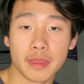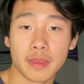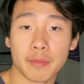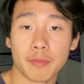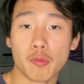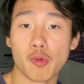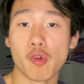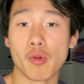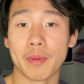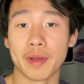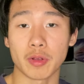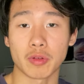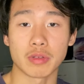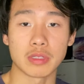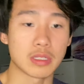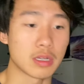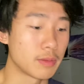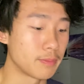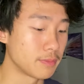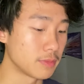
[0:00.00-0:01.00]
more
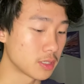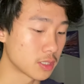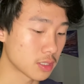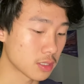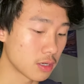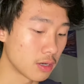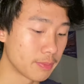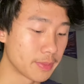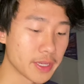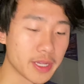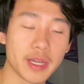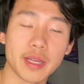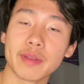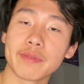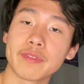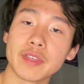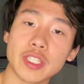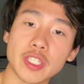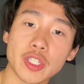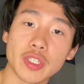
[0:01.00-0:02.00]
microscopic kind of
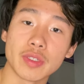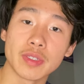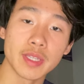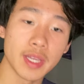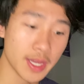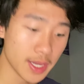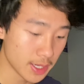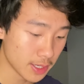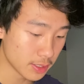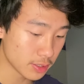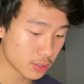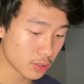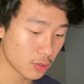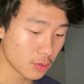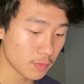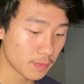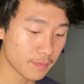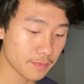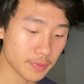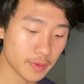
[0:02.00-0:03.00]
features.
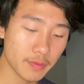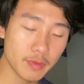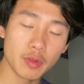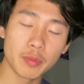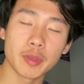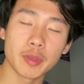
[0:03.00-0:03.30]
So for the